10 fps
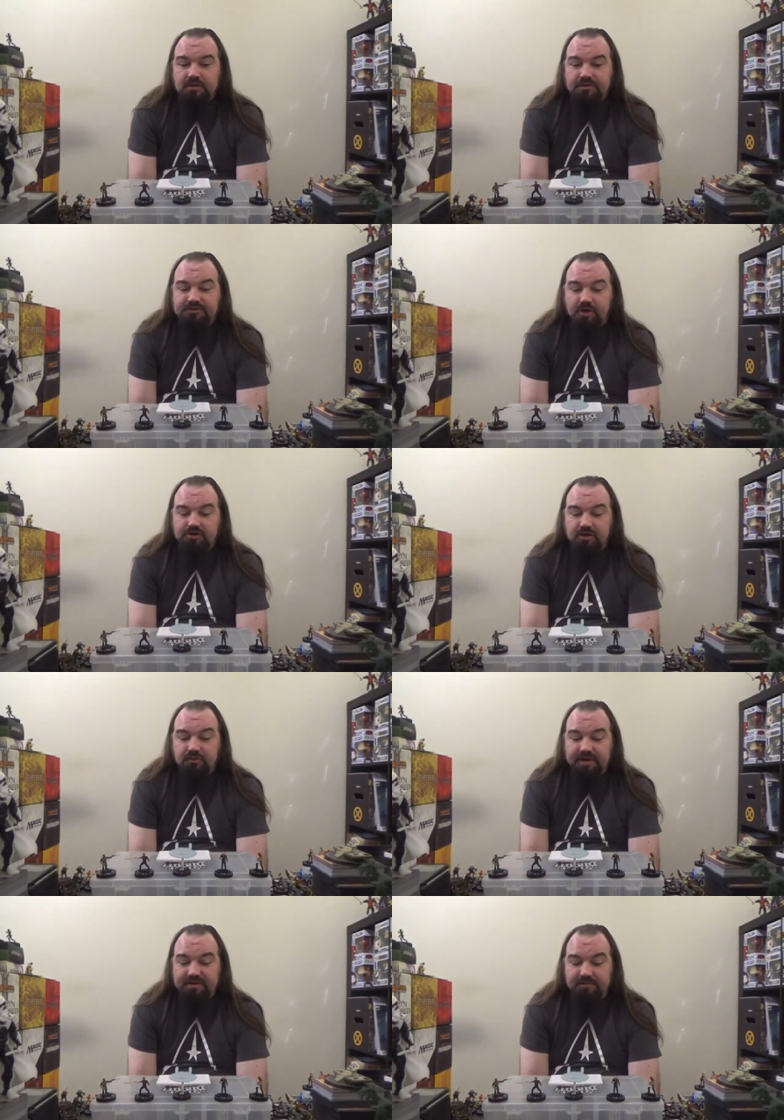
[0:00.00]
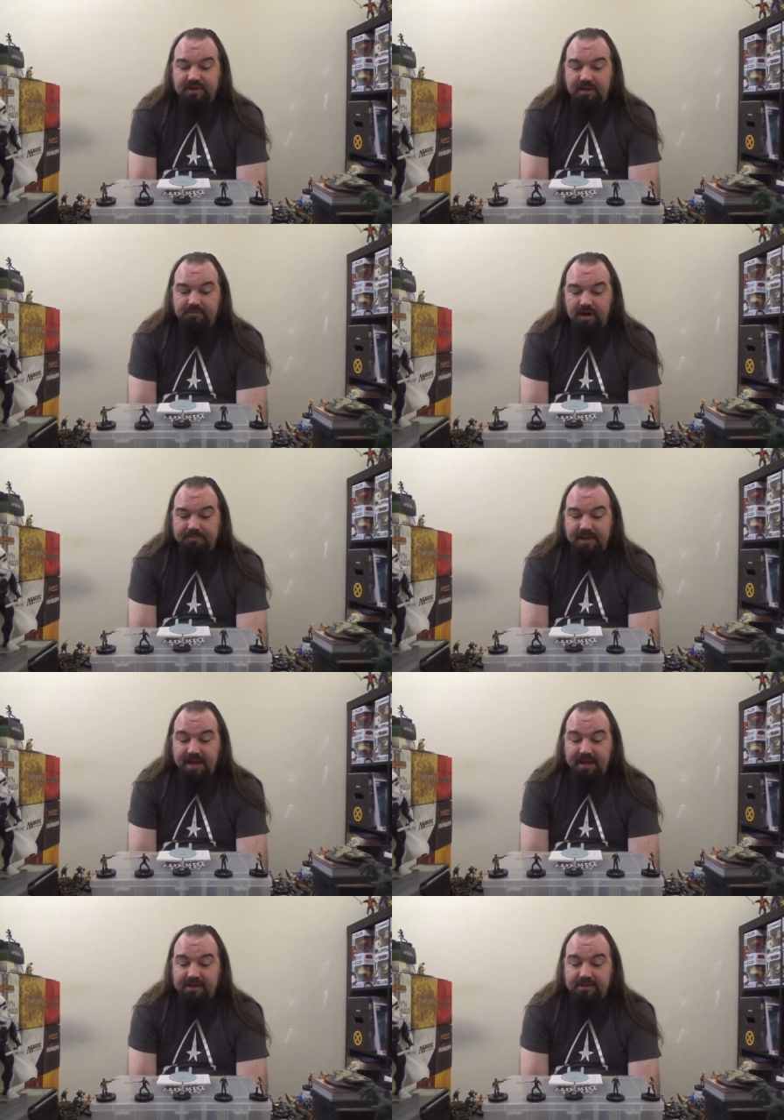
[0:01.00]
Star Trek Away Team got brought
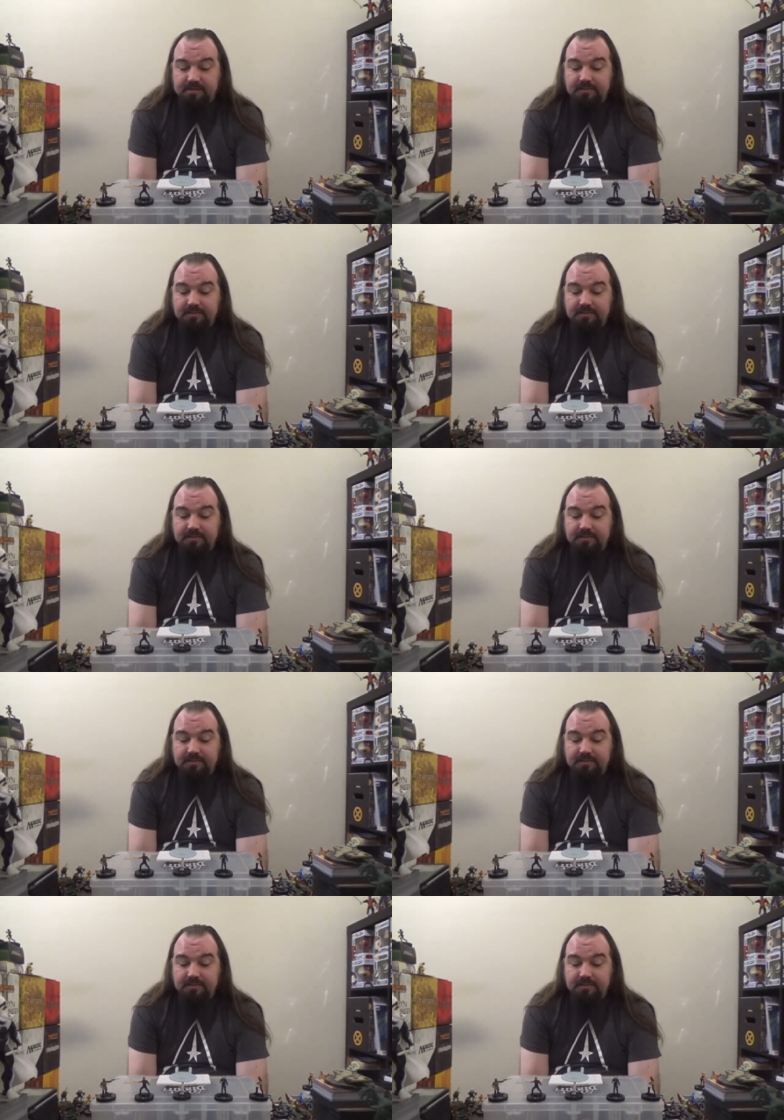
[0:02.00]
back,